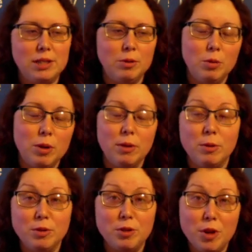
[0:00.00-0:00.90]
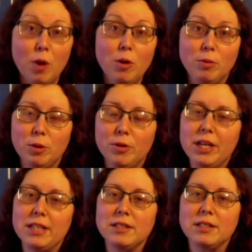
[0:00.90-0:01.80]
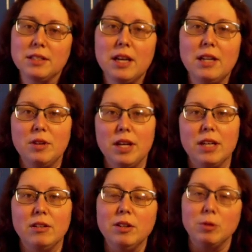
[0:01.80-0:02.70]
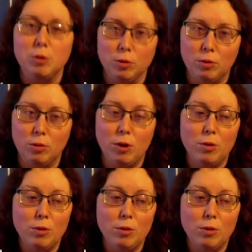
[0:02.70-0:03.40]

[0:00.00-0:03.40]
Well, one of the most notable things is that you get clitoral growth,